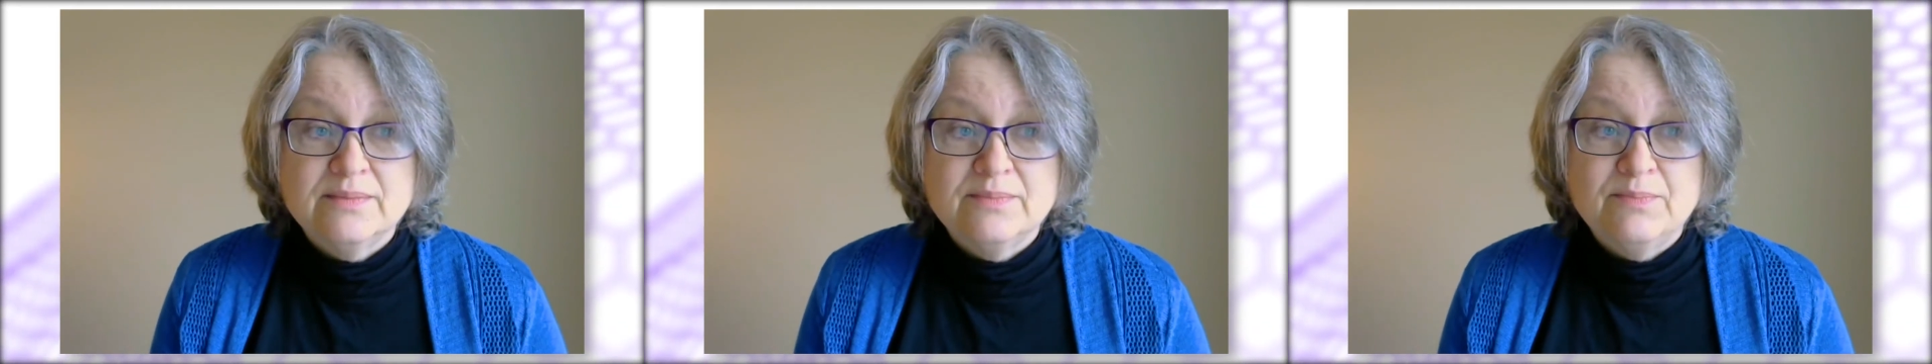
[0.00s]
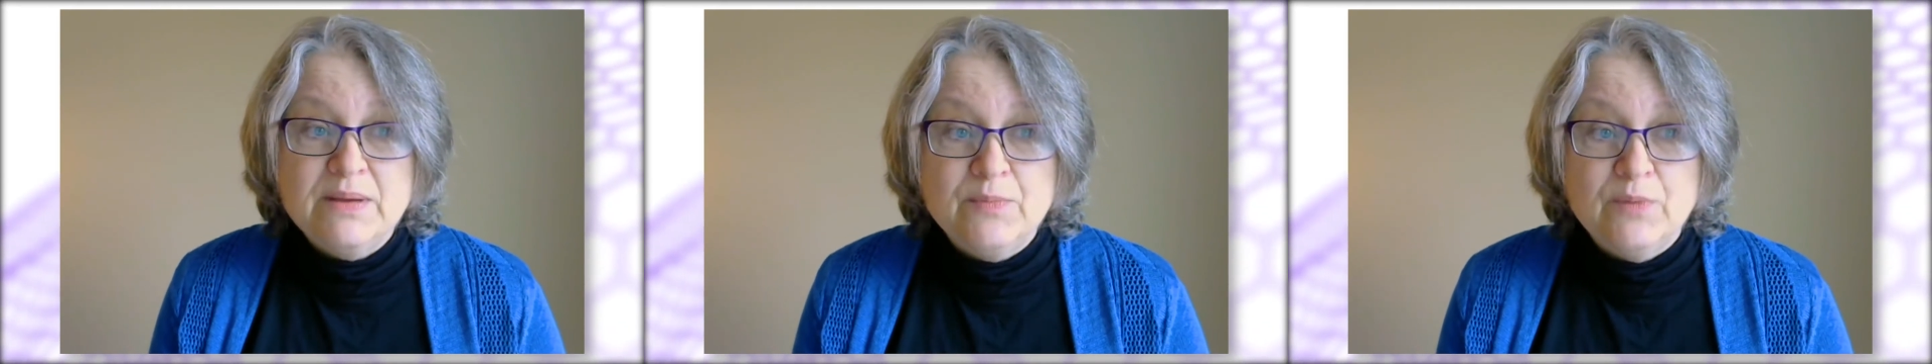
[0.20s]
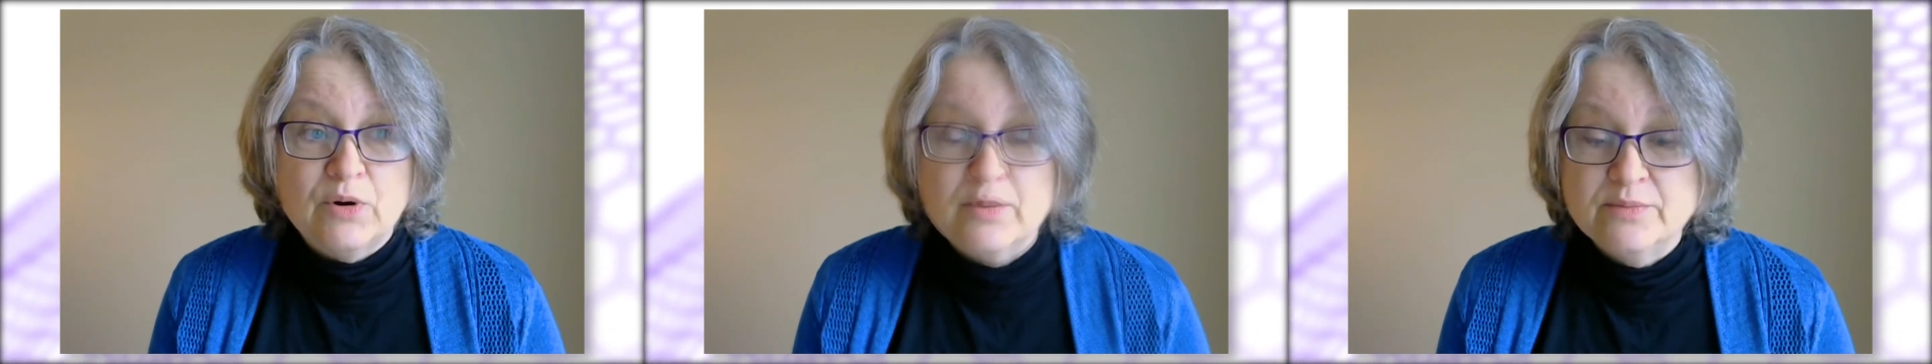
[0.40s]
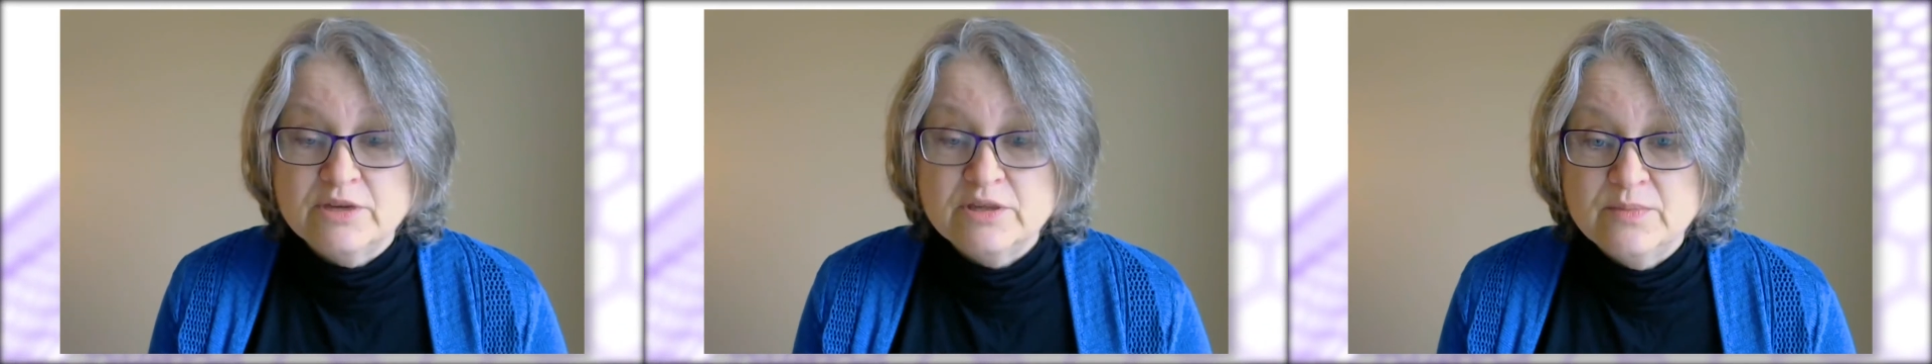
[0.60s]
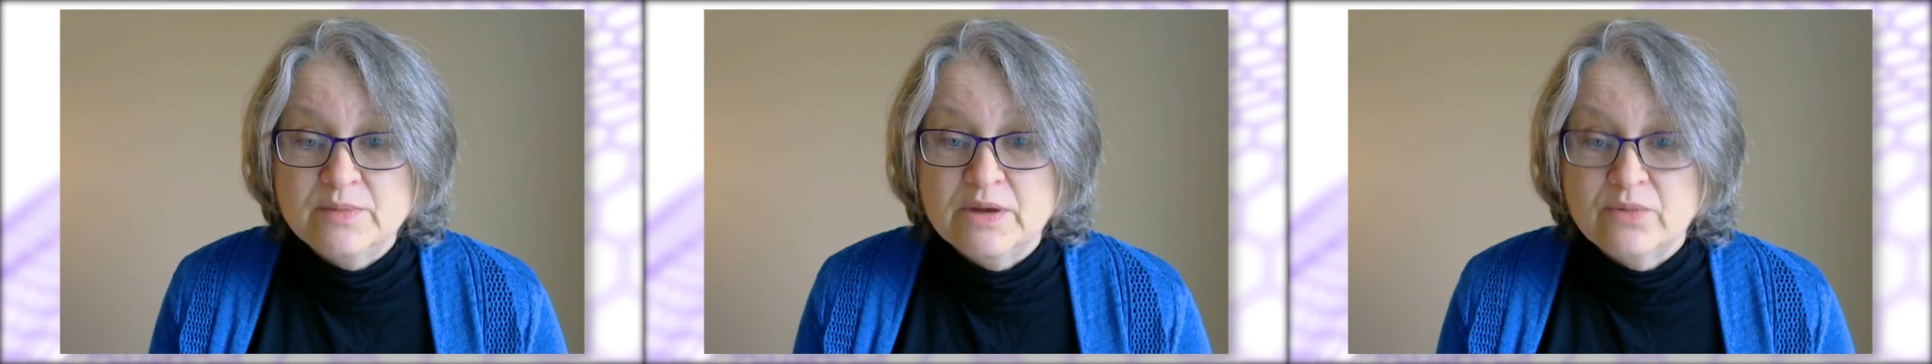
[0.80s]
people come
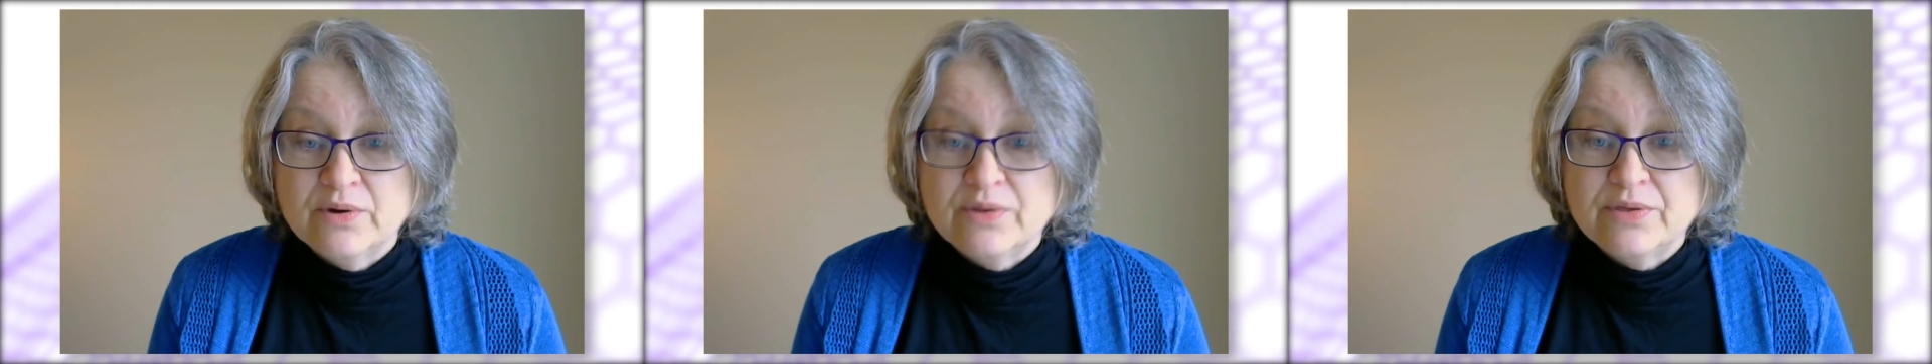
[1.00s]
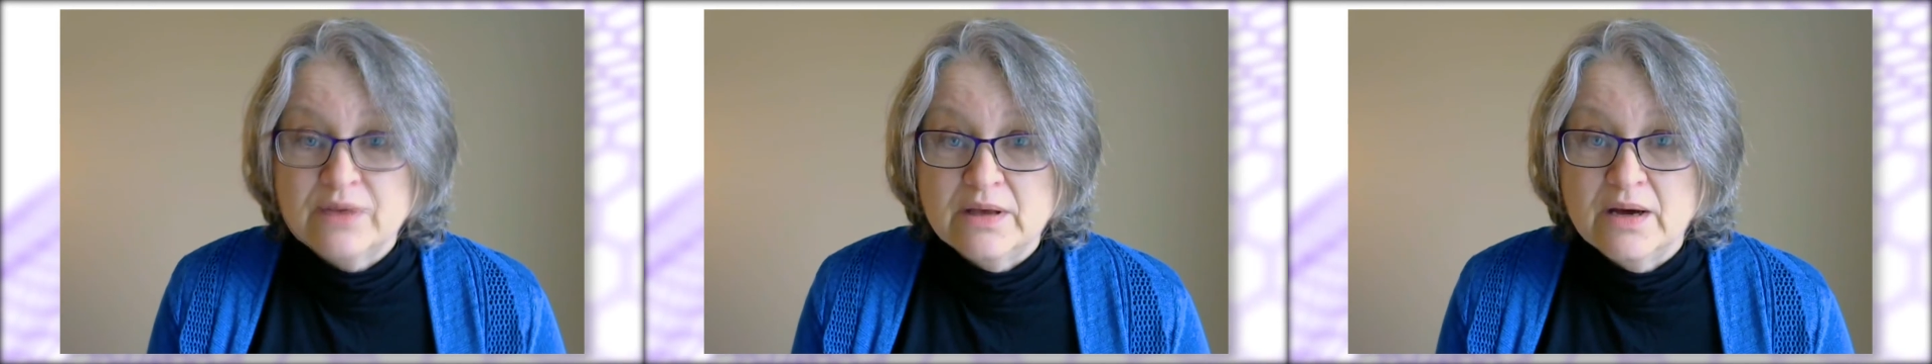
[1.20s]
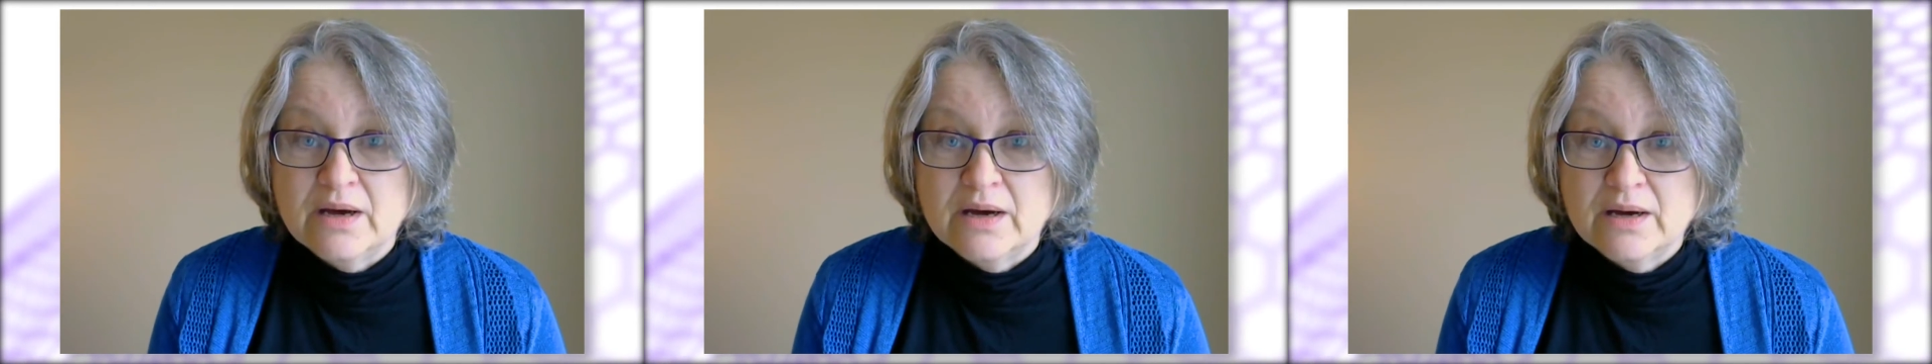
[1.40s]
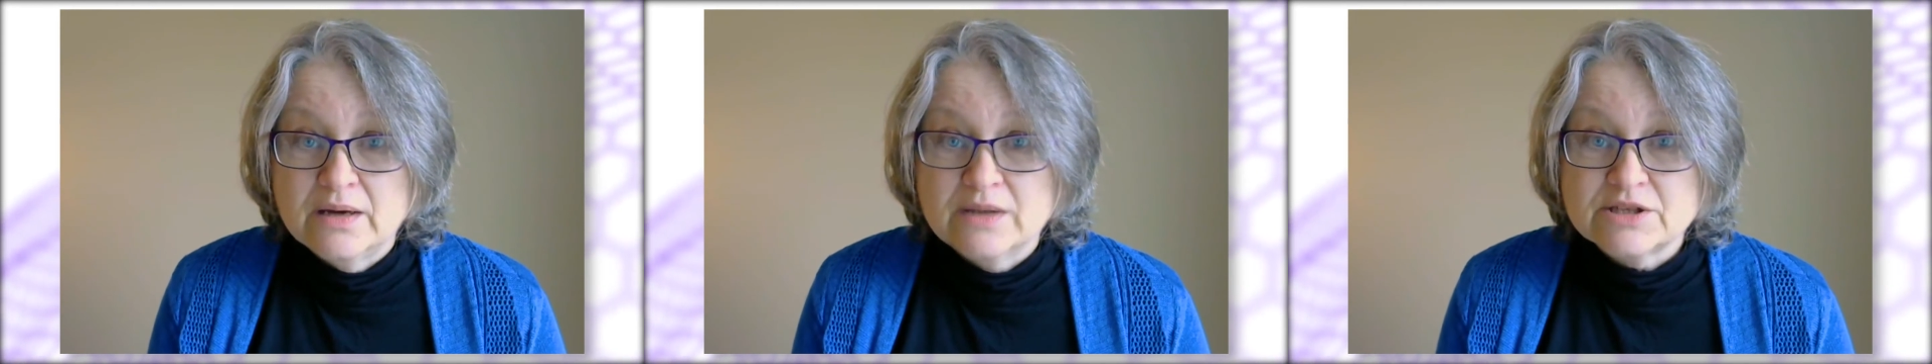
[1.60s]
to me with a